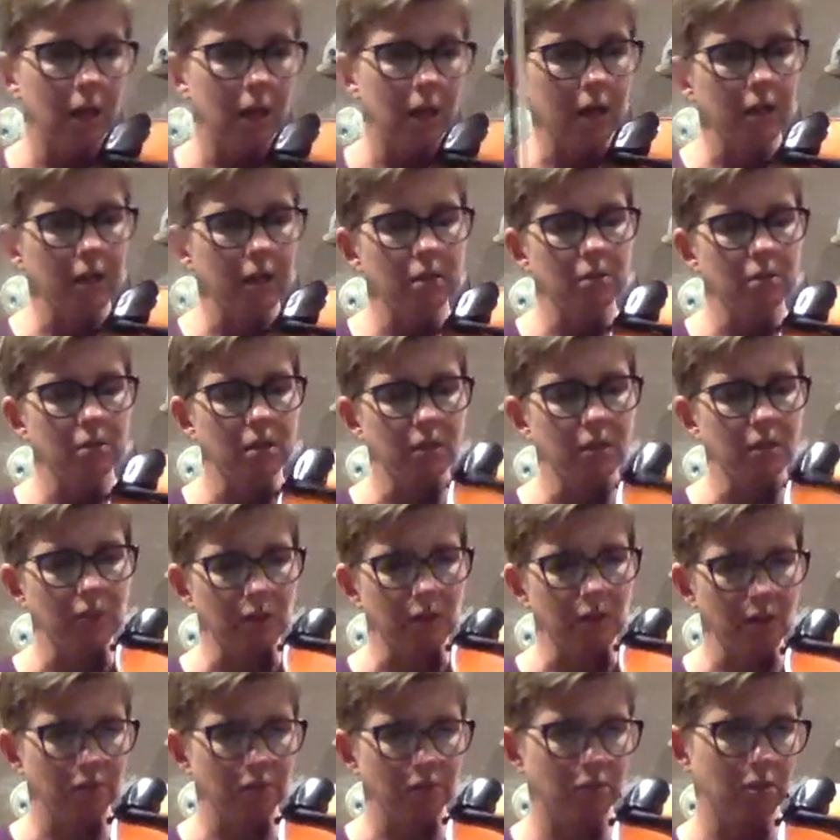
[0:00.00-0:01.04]
You can even
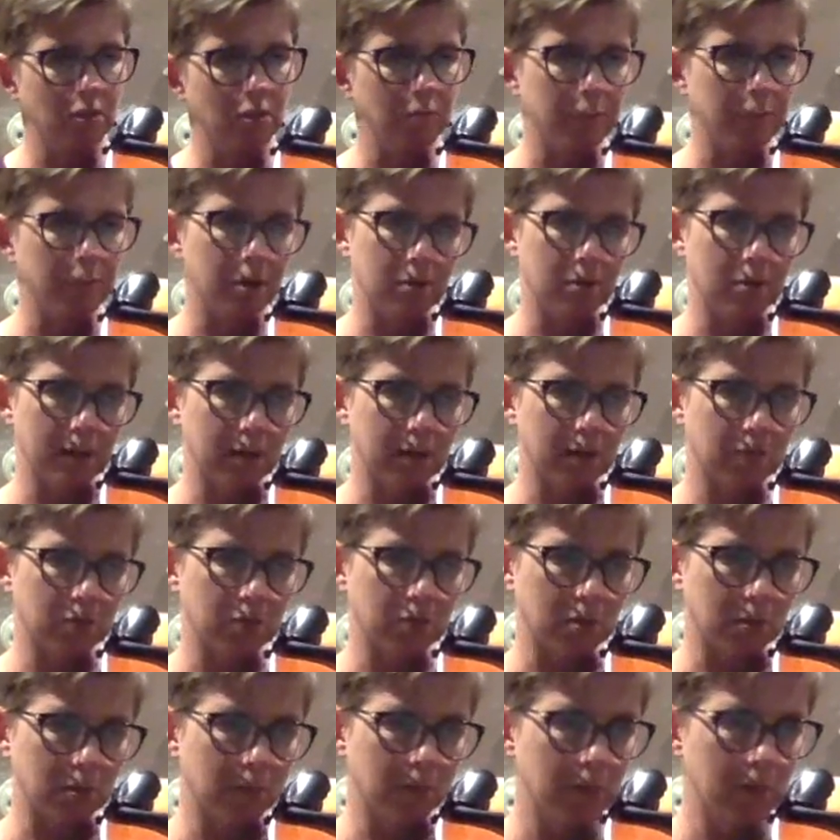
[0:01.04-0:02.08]
lift the bow after
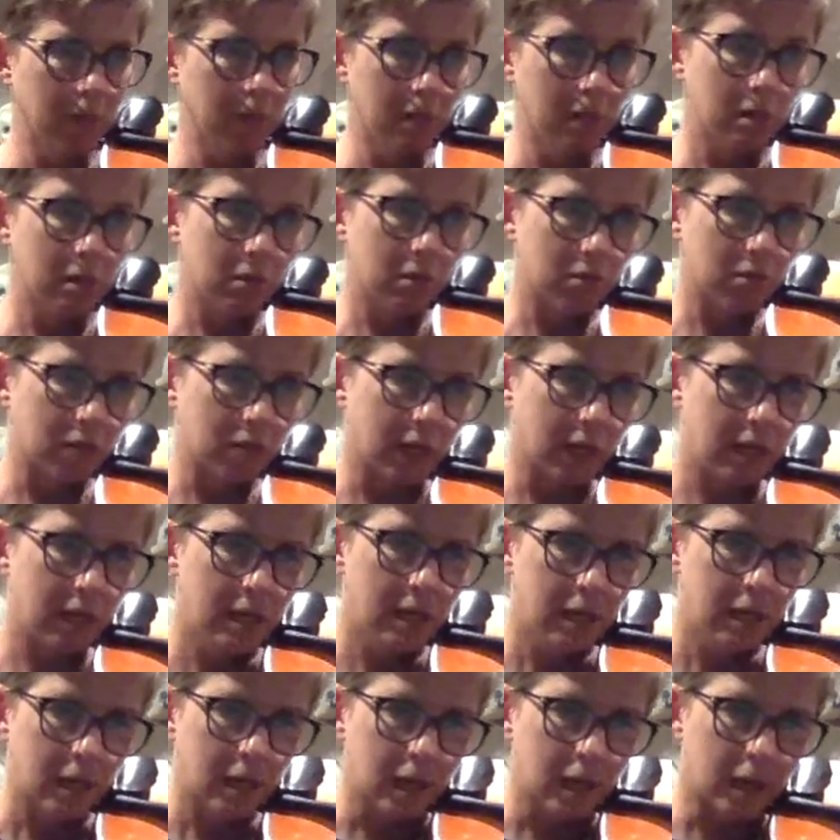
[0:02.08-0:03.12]
them. Okay,
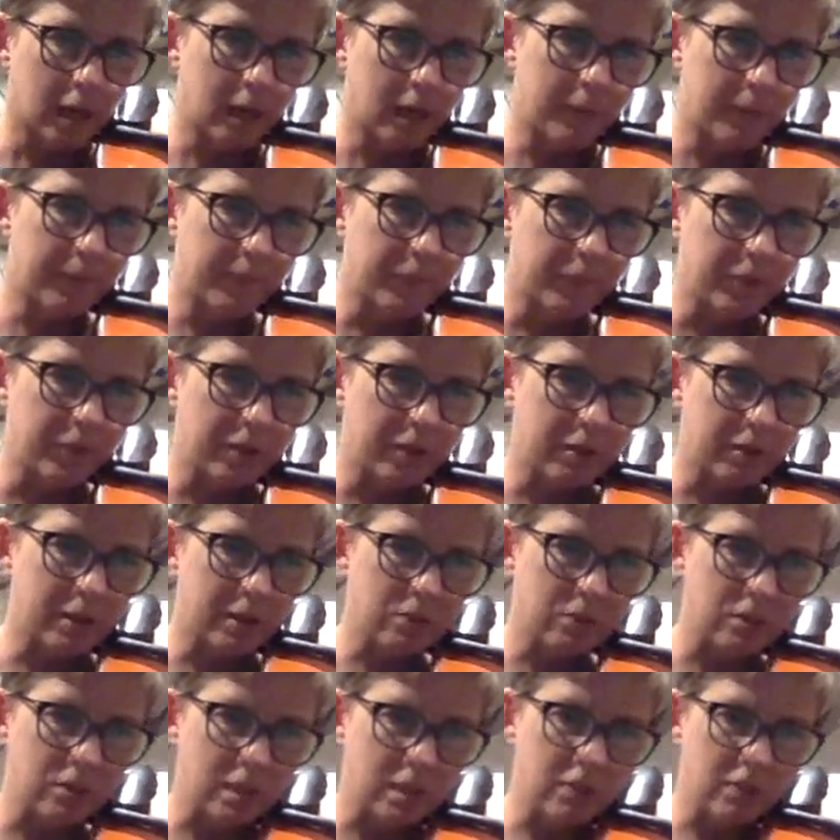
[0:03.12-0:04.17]
the only
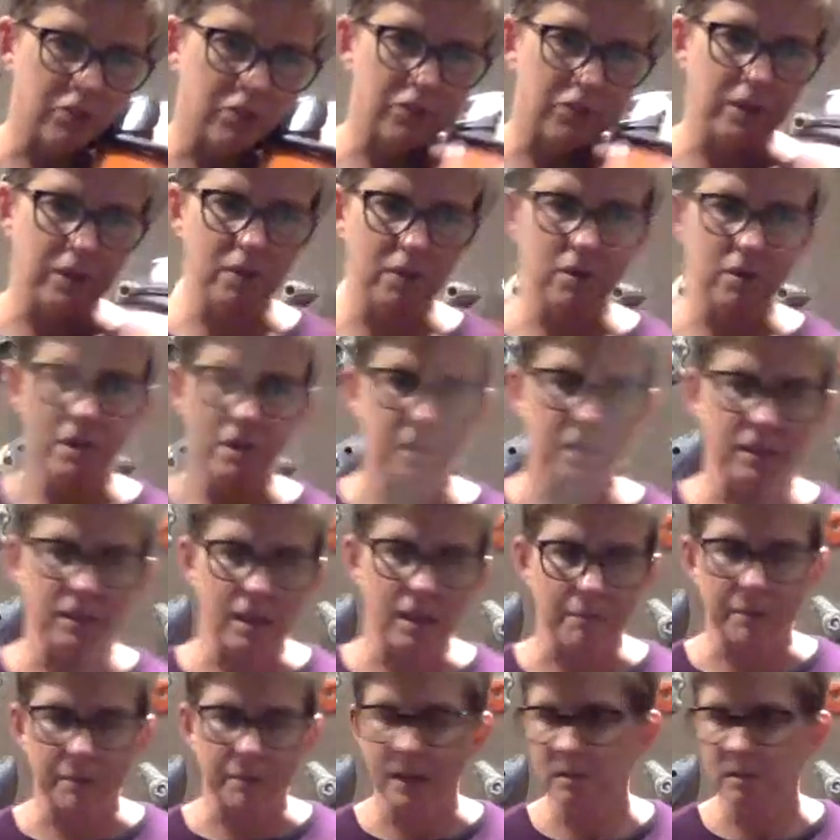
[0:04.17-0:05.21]
tricky fingering in that
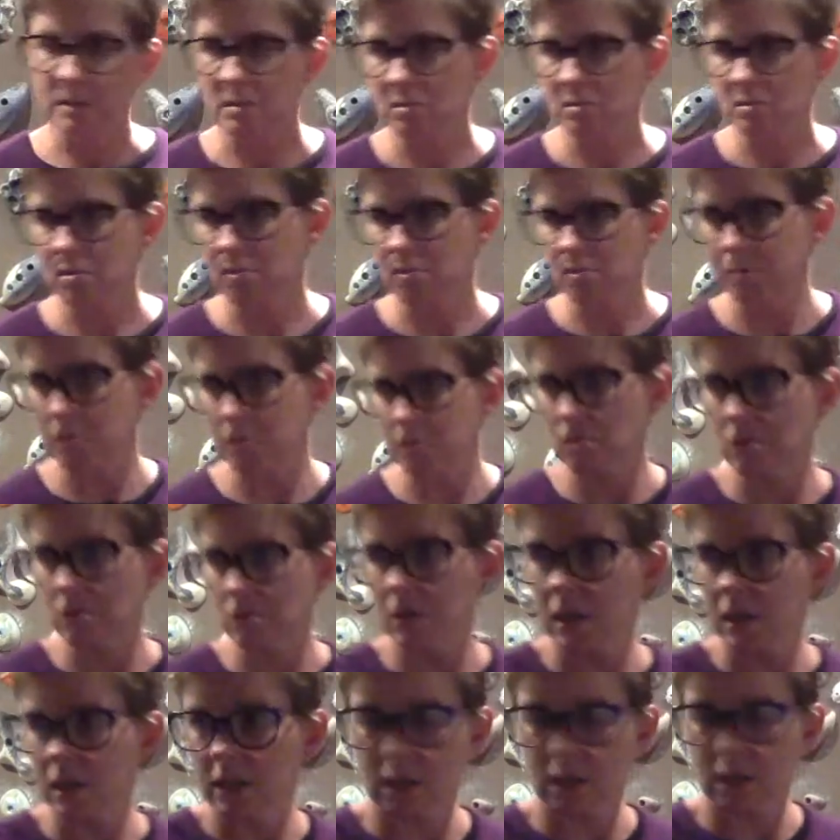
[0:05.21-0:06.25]
passage is measure
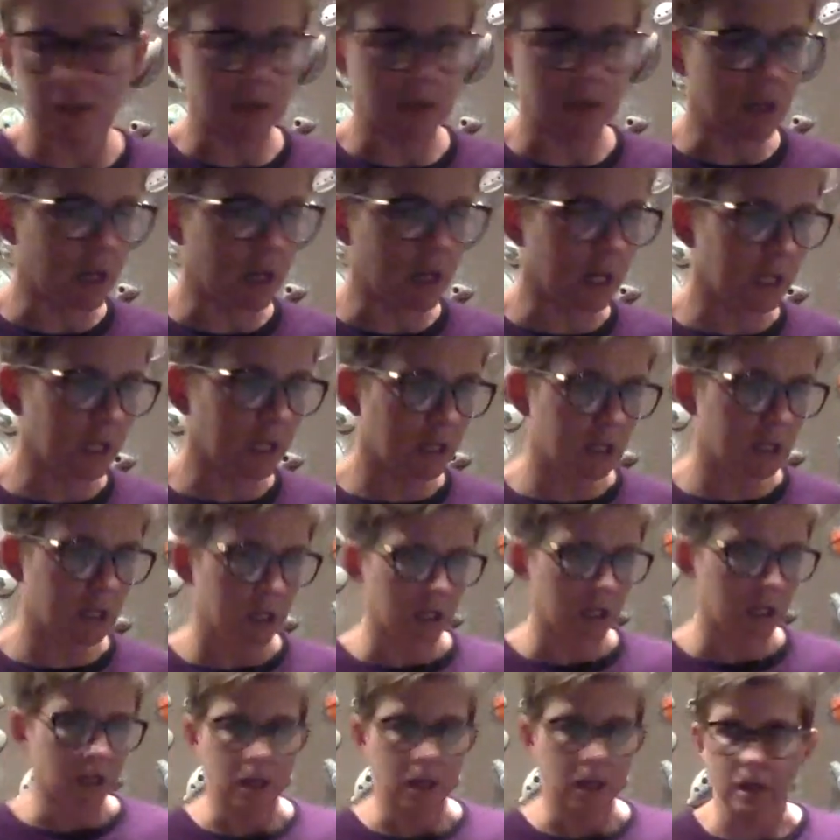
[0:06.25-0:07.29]
99,
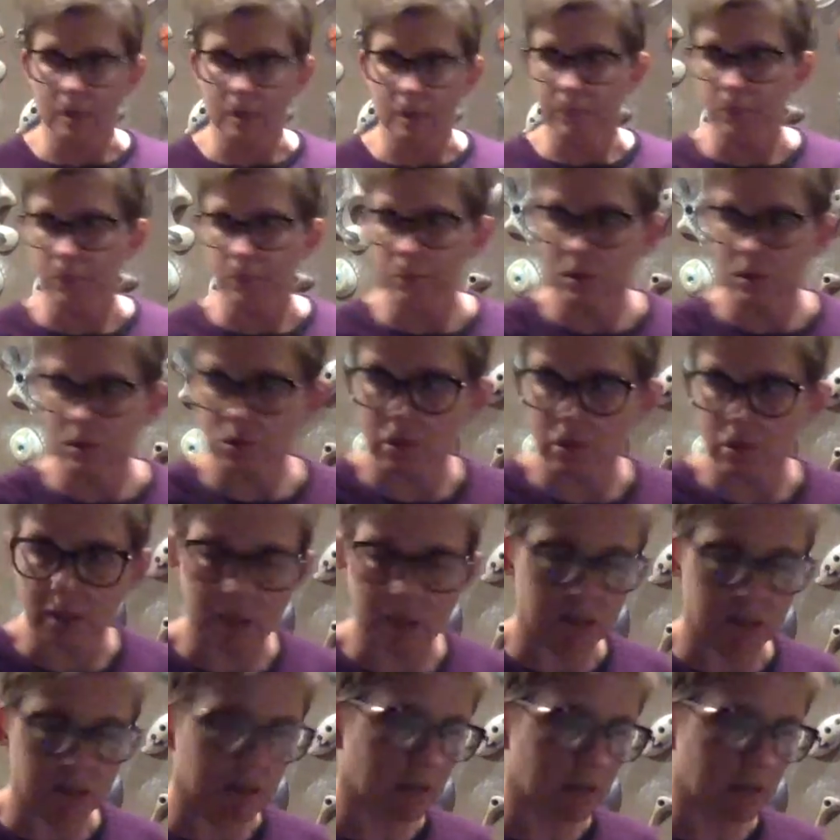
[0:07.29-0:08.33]
which
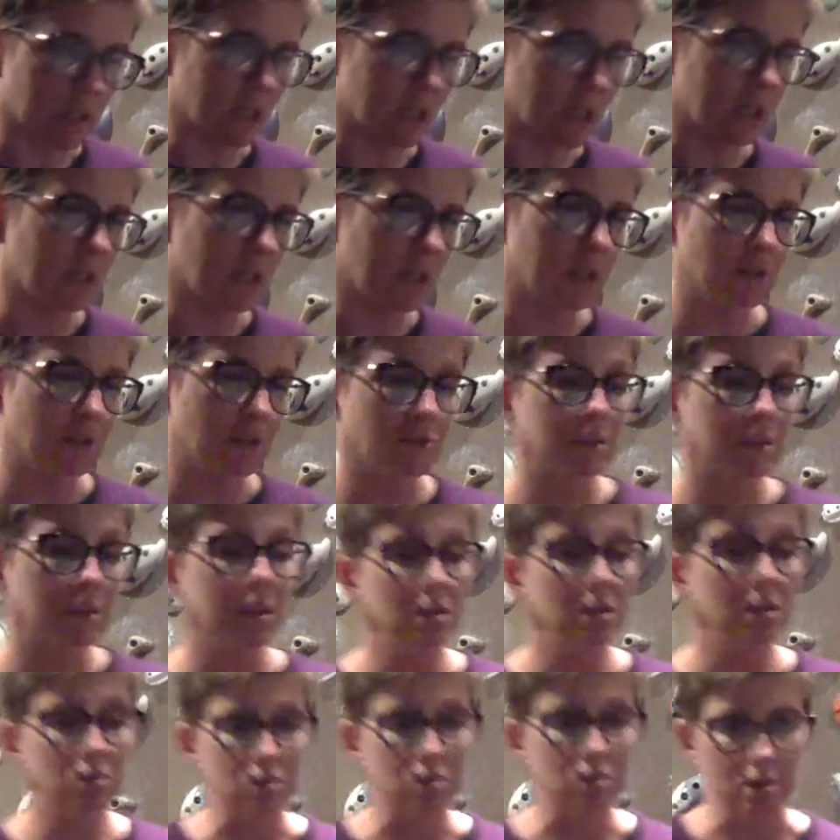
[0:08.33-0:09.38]
is a D
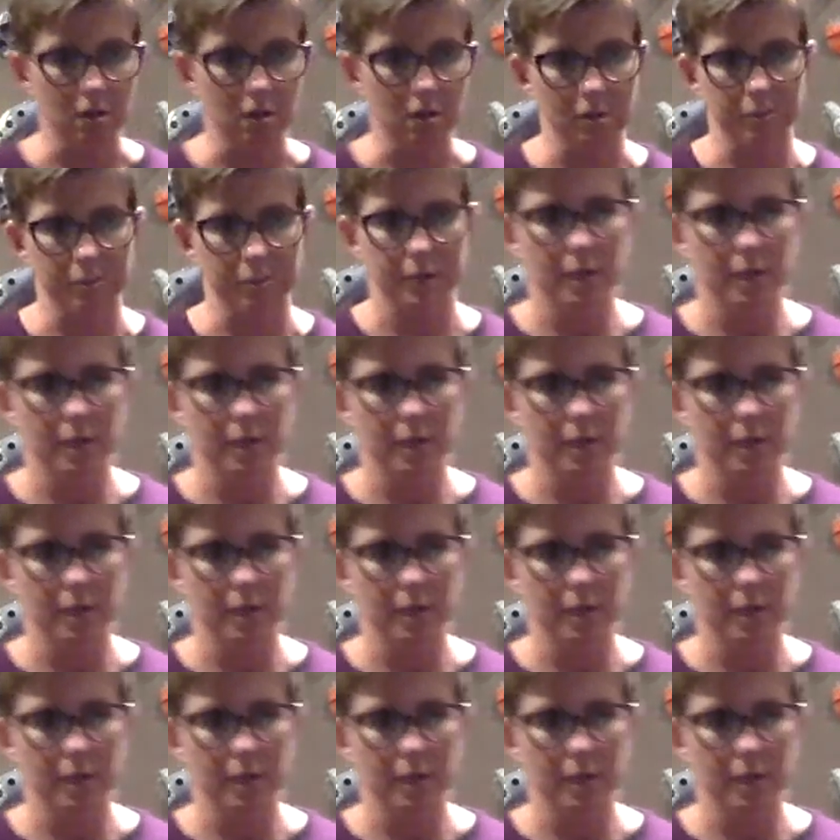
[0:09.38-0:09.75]
sharp.